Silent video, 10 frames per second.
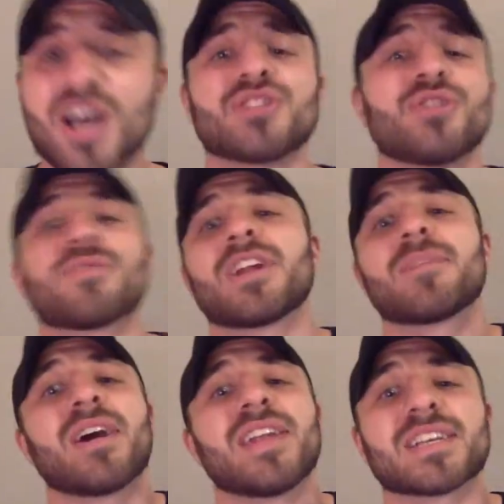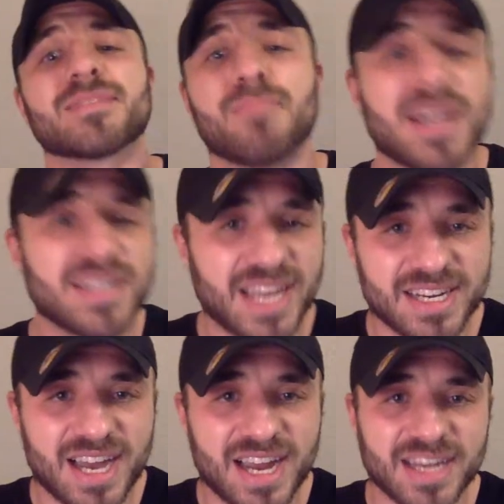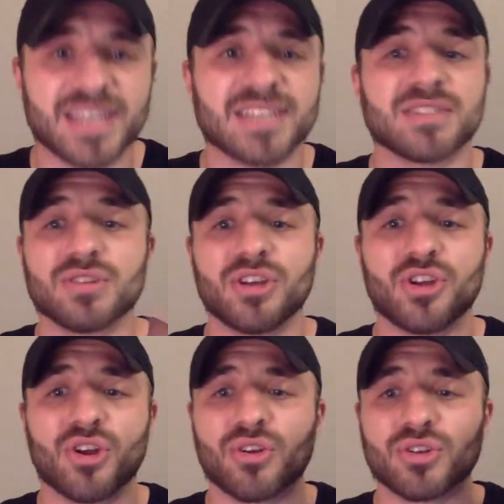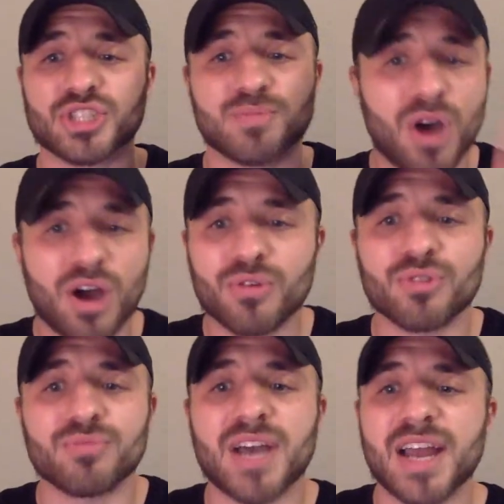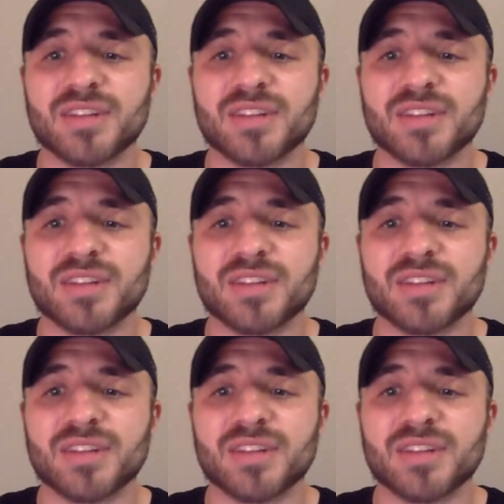Don't forget about next Monday night is your small group night.